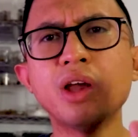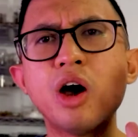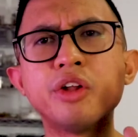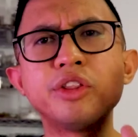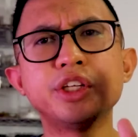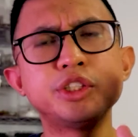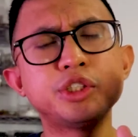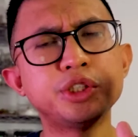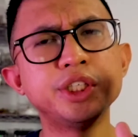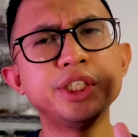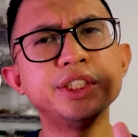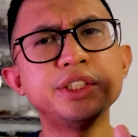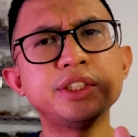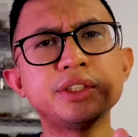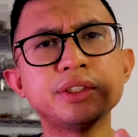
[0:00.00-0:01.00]
on the
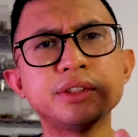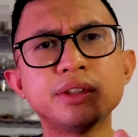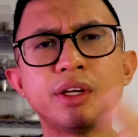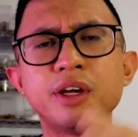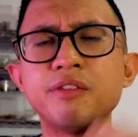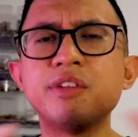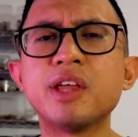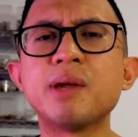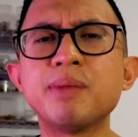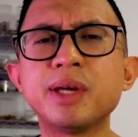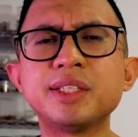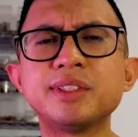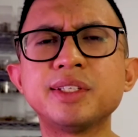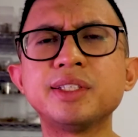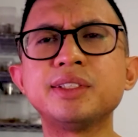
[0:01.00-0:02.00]
trees, if that
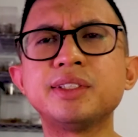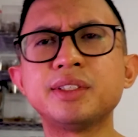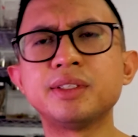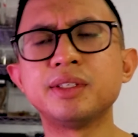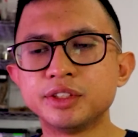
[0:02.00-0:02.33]
makes sense.